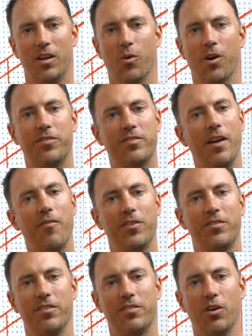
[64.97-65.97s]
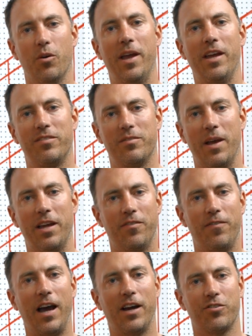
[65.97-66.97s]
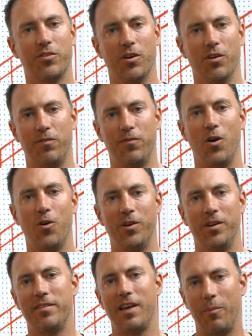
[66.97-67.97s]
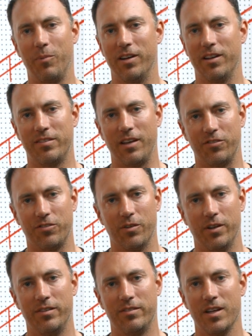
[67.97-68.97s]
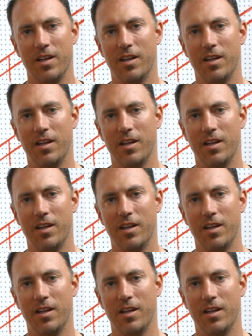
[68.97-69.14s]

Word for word: We're a San Francisco-based manufacturer of phone and tablet accessories,